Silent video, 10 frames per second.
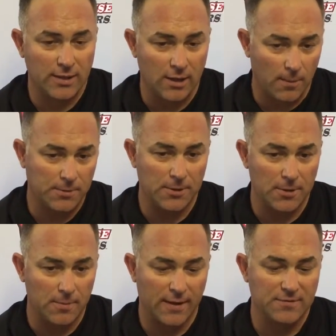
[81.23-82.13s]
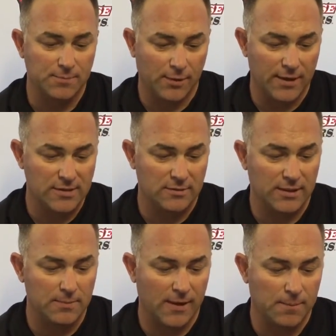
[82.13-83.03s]
We had the opportunity to make some plays
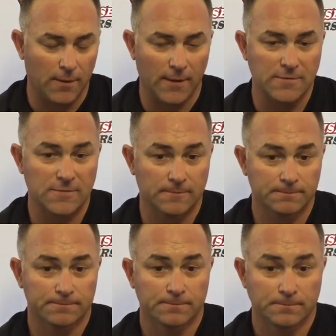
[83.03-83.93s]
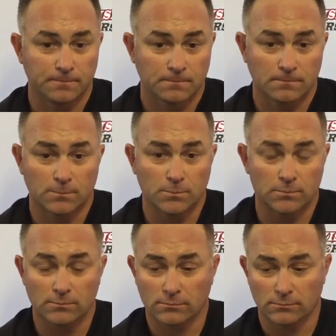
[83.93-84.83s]
and didn't make the plays just talk
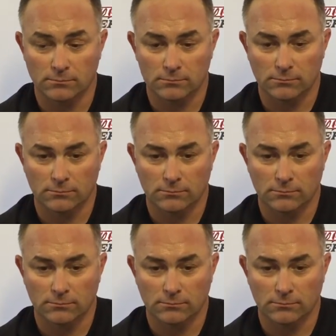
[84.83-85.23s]
about this league.